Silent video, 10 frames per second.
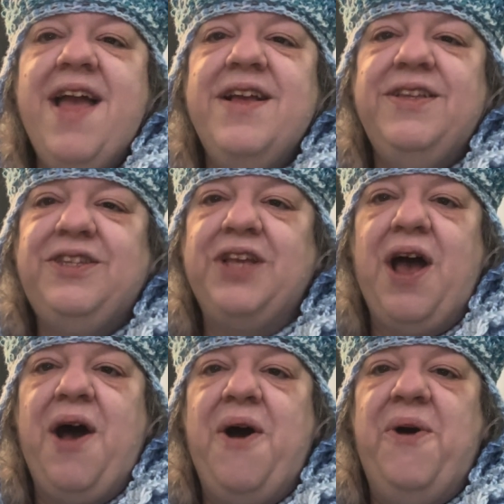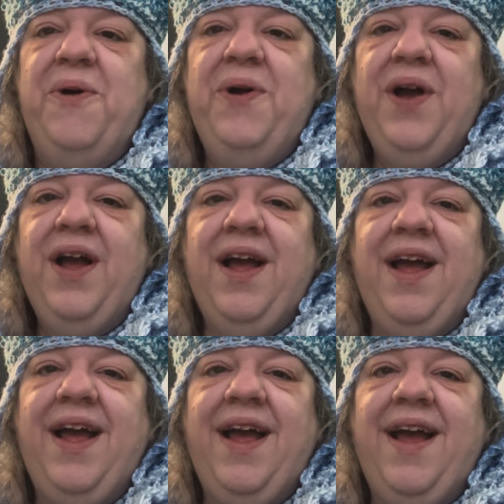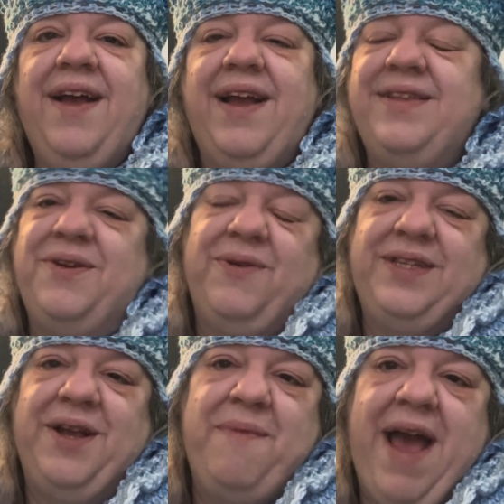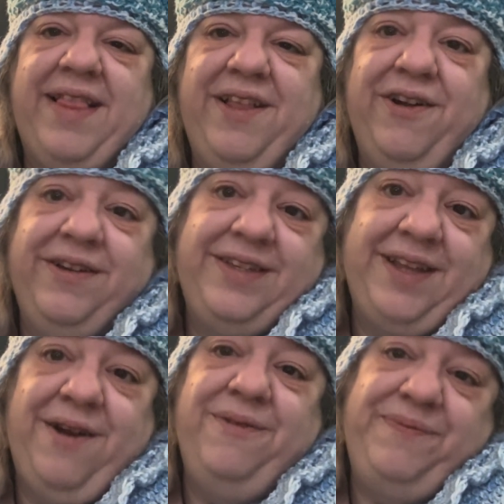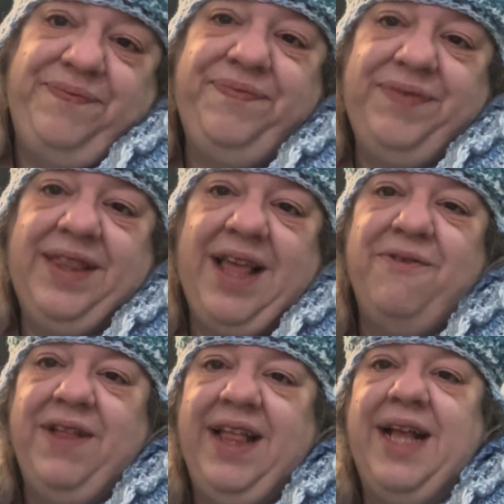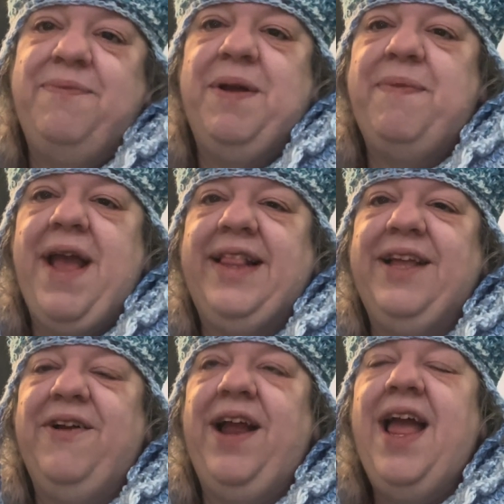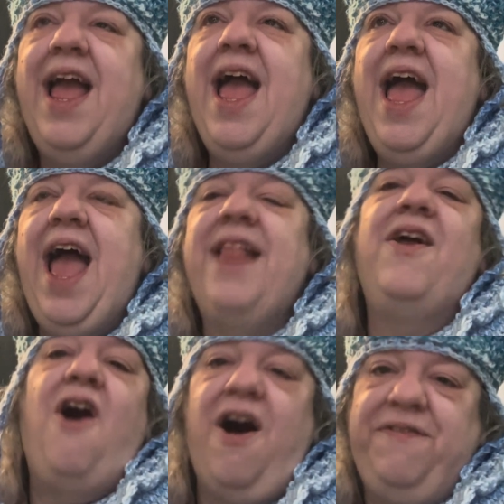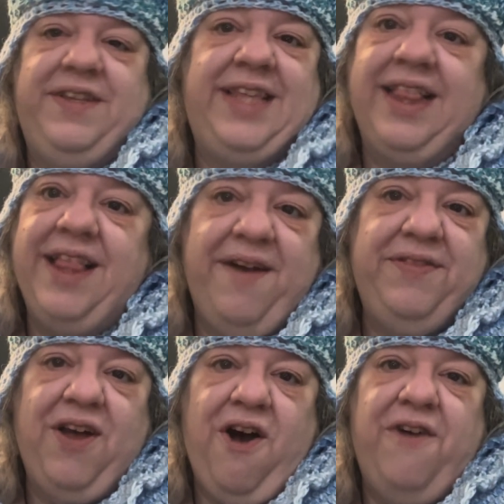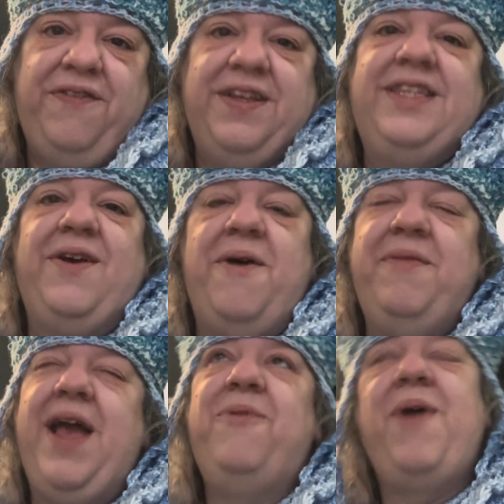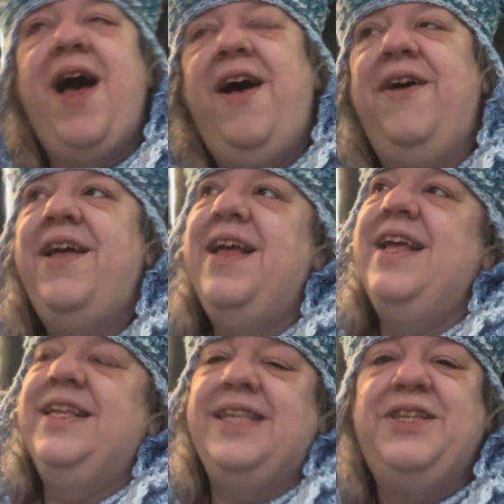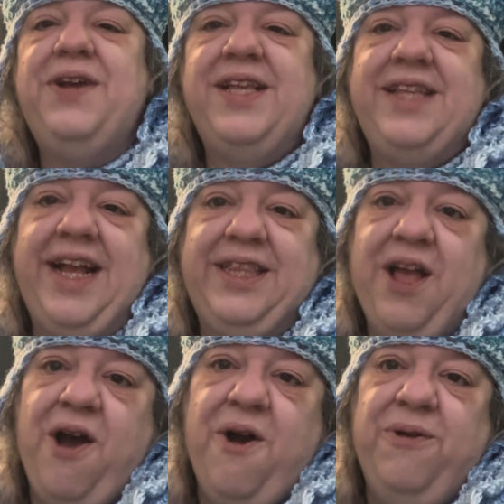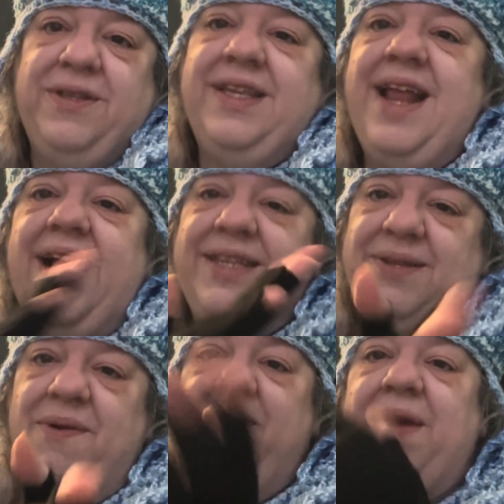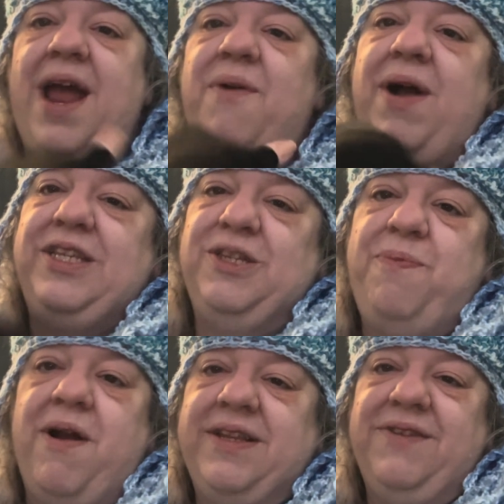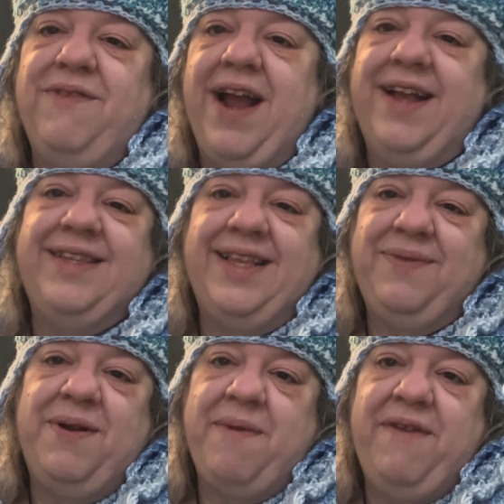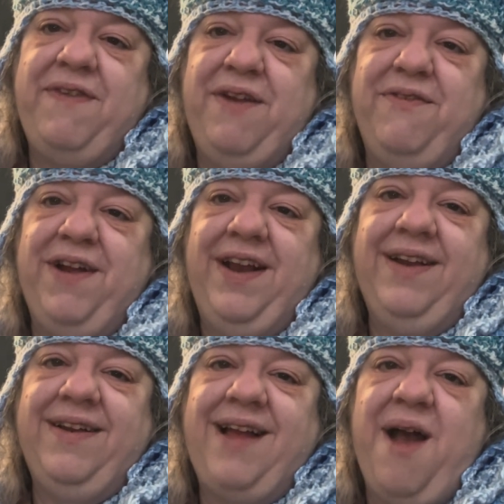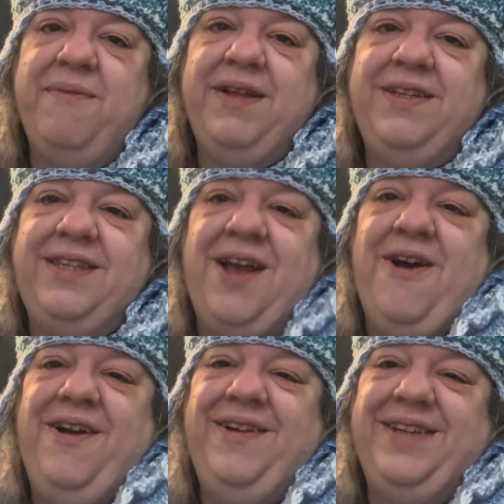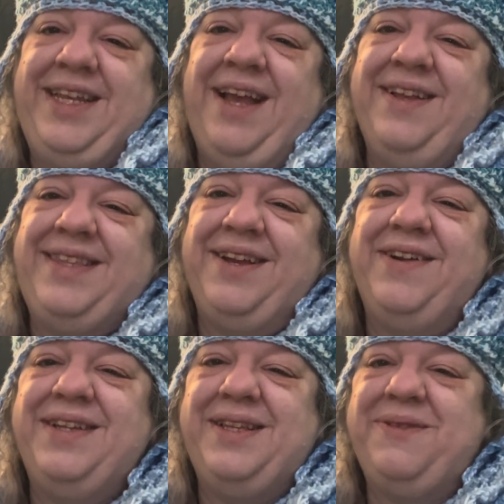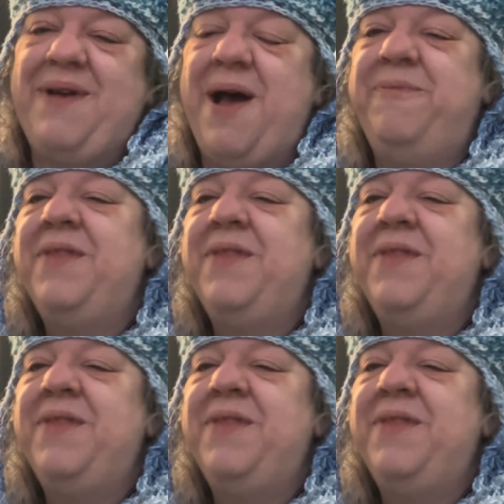So, because of course they're math nerds, so they really like Big Bang Theory. And The Office. They love The Office. So I'm like, well, since you guys like those, the next one we got to watch is Parks and Rec, because that's one of my favorite comedy series as well.